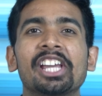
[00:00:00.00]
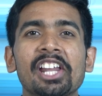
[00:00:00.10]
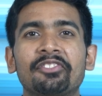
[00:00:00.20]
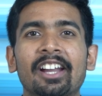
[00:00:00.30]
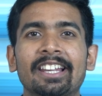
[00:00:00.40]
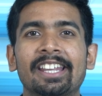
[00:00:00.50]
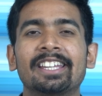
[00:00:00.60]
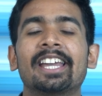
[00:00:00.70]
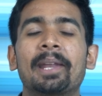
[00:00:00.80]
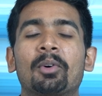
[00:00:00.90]
Jan
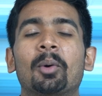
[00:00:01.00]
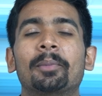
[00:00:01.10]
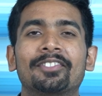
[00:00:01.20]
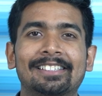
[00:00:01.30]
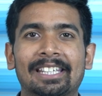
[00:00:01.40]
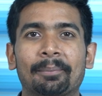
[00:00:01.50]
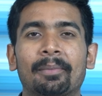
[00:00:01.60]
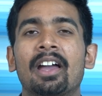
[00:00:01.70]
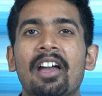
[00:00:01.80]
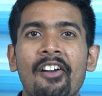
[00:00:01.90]
Frylink and Mohammad
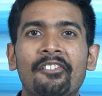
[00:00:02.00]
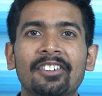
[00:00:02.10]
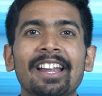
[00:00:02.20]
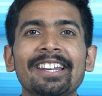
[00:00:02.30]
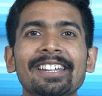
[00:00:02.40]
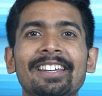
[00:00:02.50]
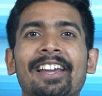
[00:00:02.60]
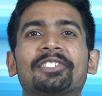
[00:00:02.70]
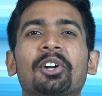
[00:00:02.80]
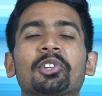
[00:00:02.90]
Wasim. Frylink
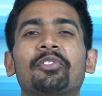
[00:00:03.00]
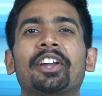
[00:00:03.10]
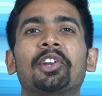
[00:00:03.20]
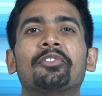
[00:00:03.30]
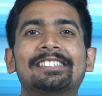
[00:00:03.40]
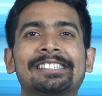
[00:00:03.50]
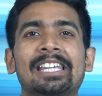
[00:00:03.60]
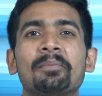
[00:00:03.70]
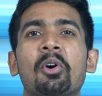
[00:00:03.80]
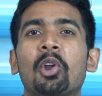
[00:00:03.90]
has got the wicket of
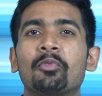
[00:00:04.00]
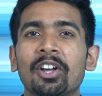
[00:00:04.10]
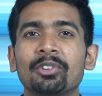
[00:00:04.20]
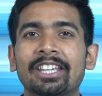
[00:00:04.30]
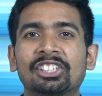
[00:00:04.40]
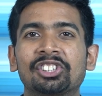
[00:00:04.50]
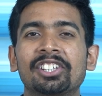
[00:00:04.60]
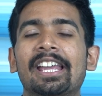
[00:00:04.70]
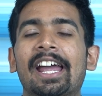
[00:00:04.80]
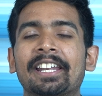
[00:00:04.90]
Wasim on one
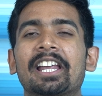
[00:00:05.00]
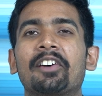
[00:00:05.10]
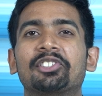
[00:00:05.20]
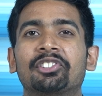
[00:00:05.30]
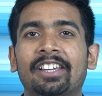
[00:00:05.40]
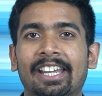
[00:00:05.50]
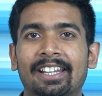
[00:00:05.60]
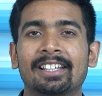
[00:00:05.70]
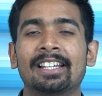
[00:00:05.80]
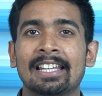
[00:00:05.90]
occasion at an average of
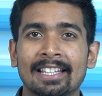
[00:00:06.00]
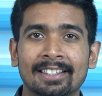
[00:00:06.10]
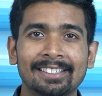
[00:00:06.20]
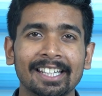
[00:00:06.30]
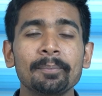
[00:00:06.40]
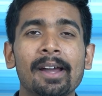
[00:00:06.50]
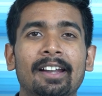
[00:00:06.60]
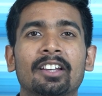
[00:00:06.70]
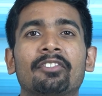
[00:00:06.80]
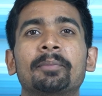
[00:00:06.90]
8. The second
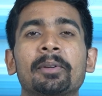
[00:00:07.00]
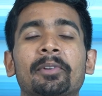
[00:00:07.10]
battle will be